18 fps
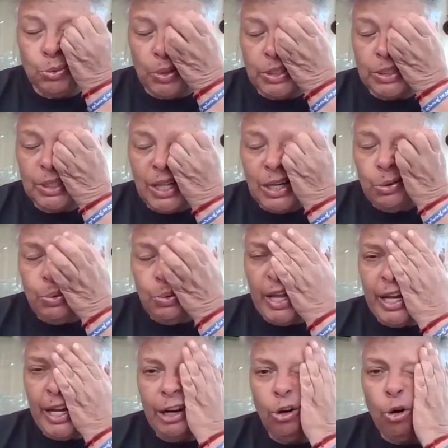was
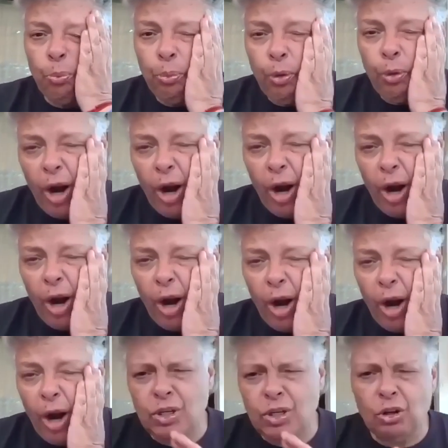created, or private
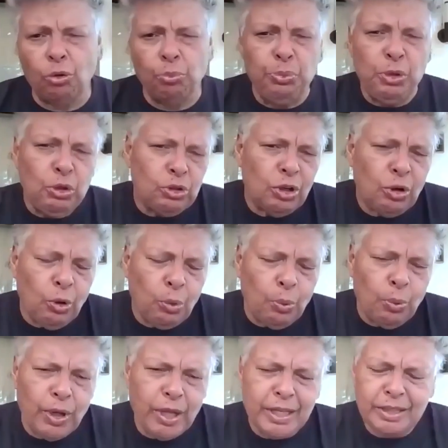music, or musical
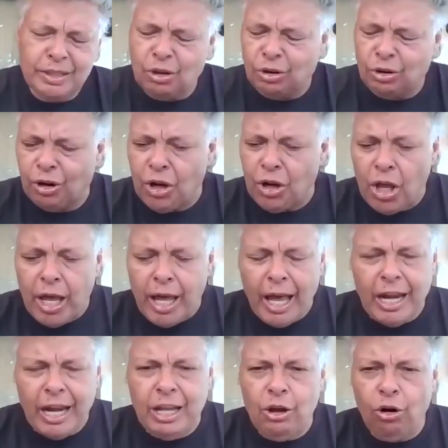west, or
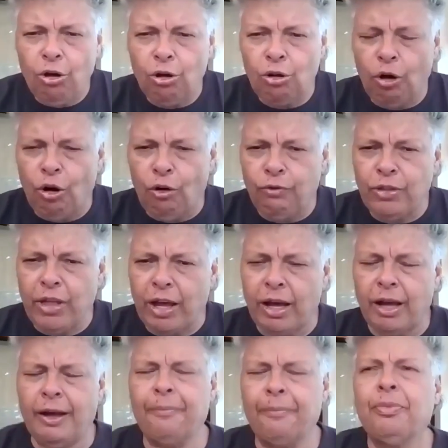any of
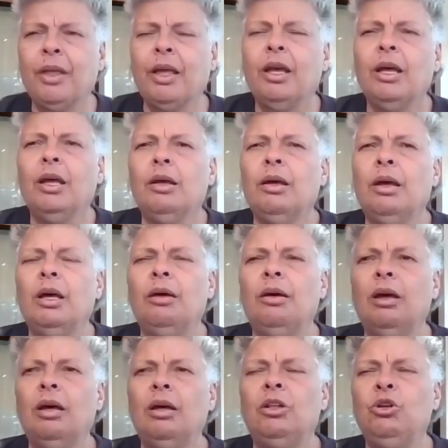the
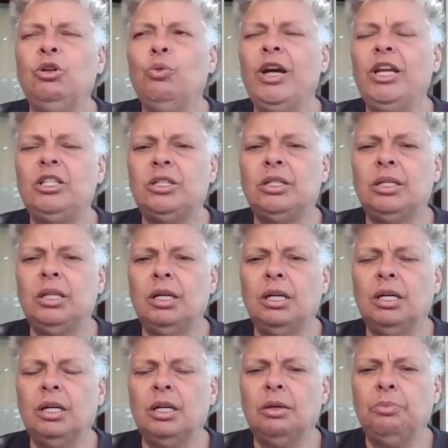new age
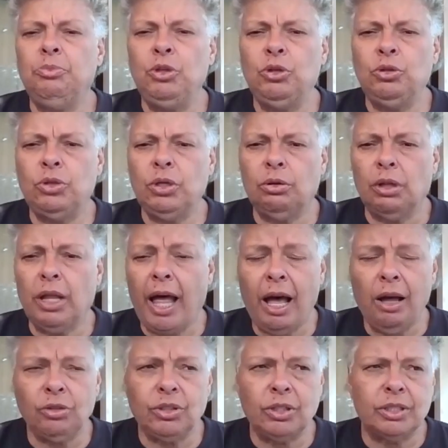musical
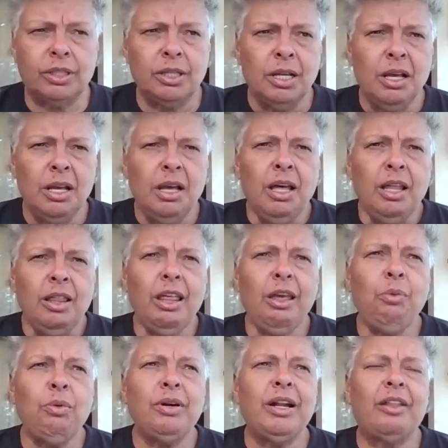houses.
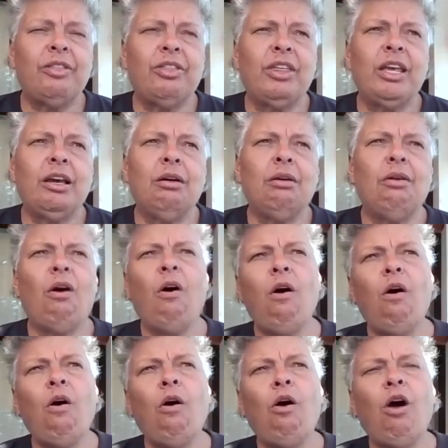They were not thinking,
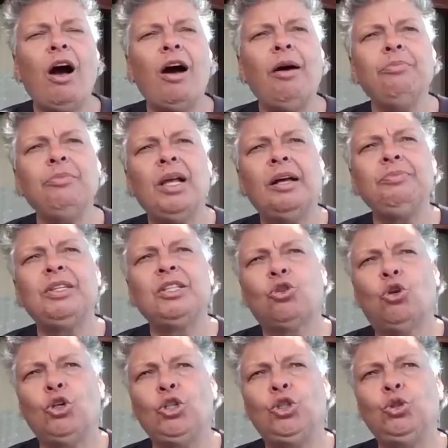oh, I'm
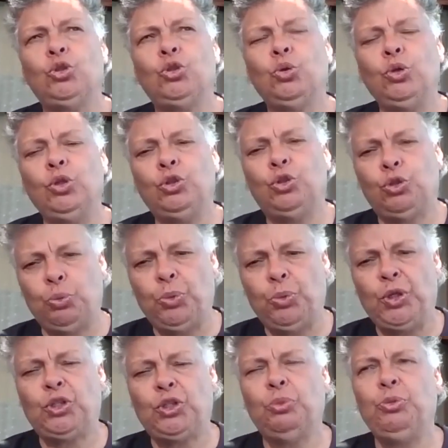just going to do
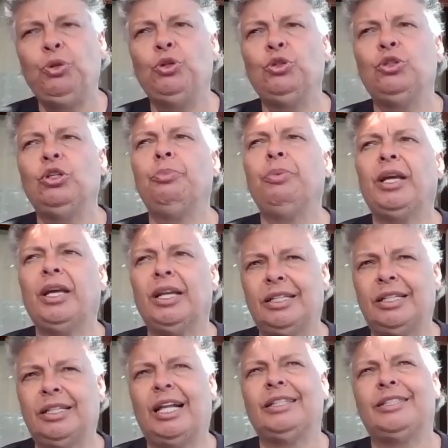instrumental music because
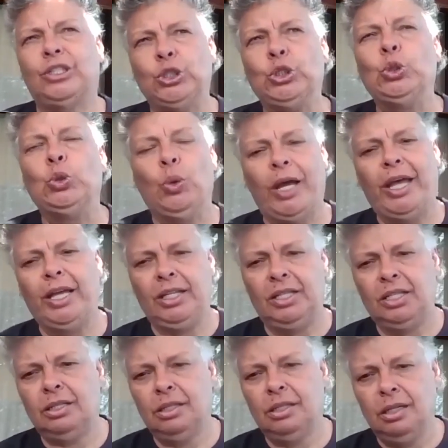that's new
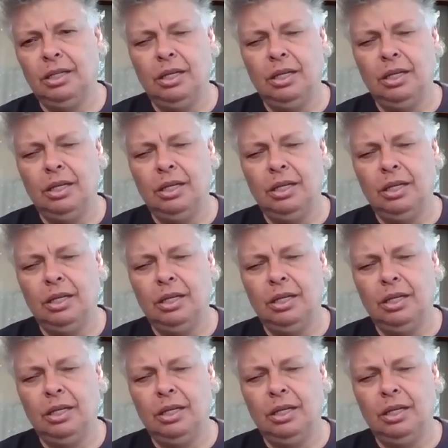age.